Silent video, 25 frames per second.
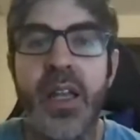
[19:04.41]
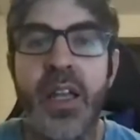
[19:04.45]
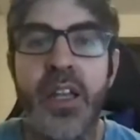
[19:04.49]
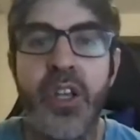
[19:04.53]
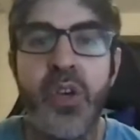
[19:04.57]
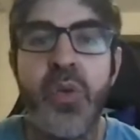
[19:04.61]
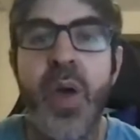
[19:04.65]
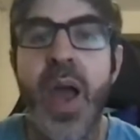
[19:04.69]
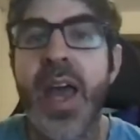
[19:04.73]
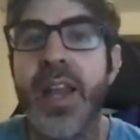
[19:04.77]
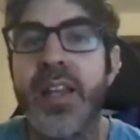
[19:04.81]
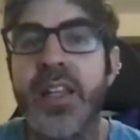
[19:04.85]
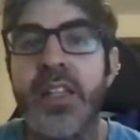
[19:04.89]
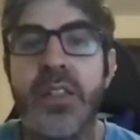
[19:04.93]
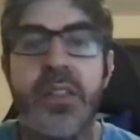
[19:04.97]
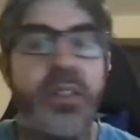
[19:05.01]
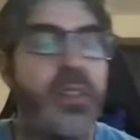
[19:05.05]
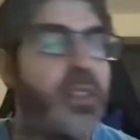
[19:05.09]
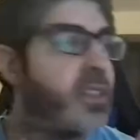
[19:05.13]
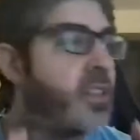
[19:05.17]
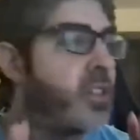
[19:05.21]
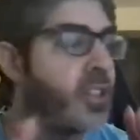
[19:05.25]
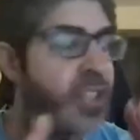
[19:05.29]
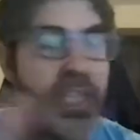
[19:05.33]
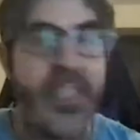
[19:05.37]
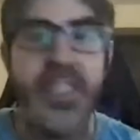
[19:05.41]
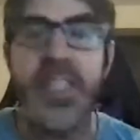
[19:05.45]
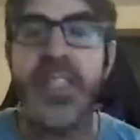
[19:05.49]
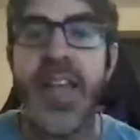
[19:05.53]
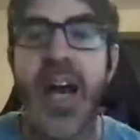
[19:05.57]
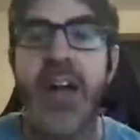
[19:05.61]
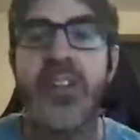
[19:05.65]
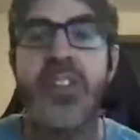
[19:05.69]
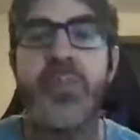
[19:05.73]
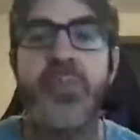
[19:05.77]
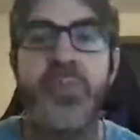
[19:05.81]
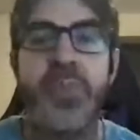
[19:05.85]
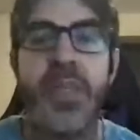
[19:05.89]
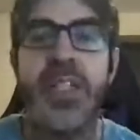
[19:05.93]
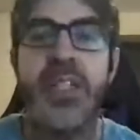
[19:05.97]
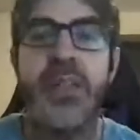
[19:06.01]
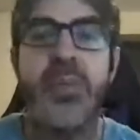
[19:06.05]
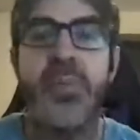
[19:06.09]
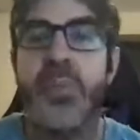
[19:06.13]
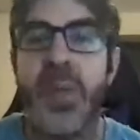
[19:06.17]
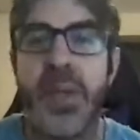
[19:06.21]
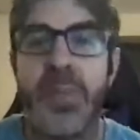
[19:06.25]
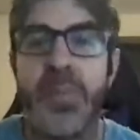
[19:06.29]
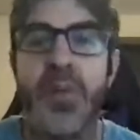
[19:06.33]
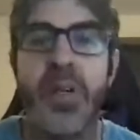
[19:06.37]
You had 60,000
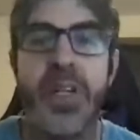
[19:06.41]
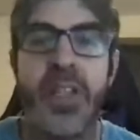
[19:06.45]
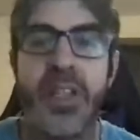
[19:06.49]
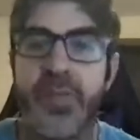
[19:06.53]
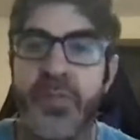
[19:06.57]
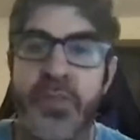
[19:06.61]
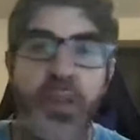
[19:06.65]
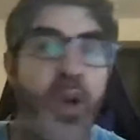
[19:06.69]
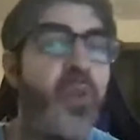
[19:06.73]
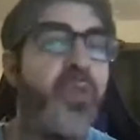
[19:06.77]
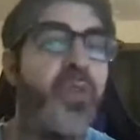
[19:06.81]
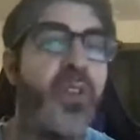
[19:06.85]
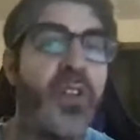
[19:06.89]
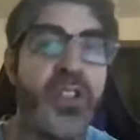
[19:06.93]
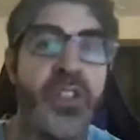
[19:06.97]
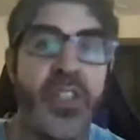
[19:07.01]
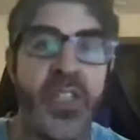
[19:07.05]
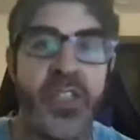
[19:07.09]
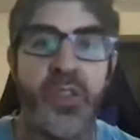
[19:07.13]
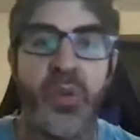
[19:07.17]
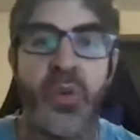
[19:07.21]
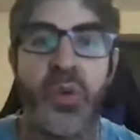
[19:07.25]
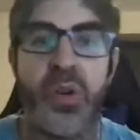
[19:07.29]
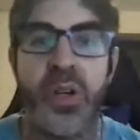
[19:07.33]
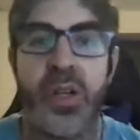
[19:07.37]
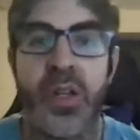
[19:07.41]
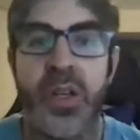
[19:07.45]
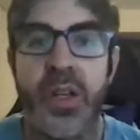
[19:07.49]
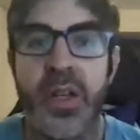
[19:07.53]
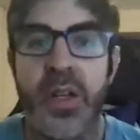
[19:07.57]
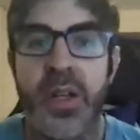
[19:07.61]
people in the Flowverse Discord.